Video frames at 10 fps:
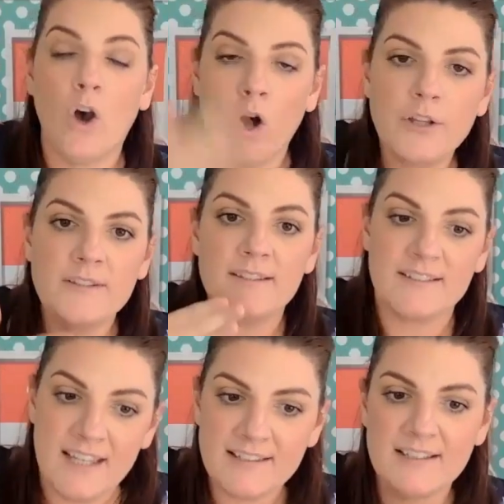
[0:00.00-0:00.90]

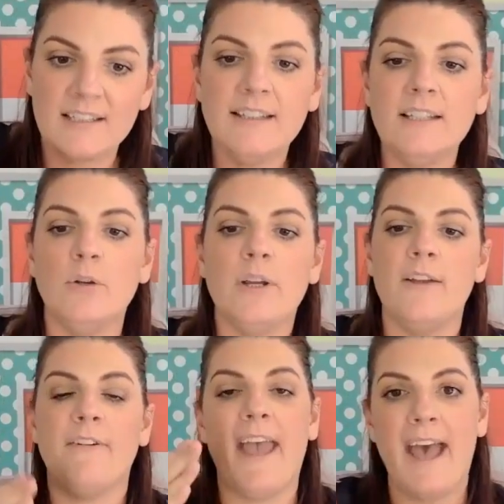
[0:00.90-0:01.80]
consistently
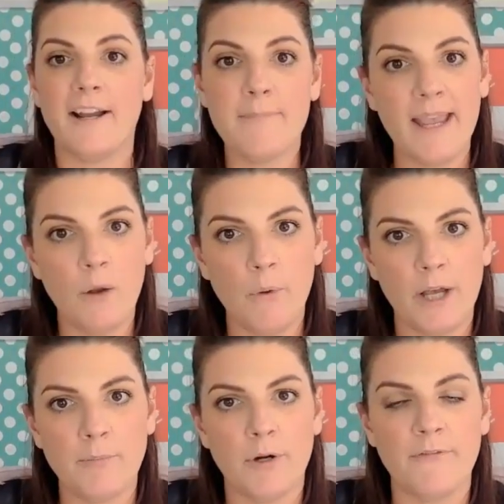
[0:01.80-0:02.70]
looking for how to make it
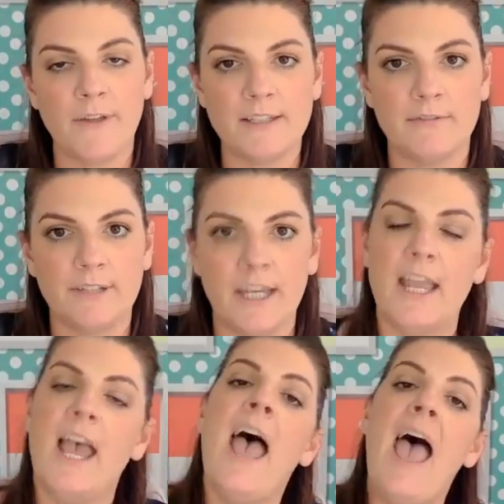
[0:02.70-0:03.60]
work more effectively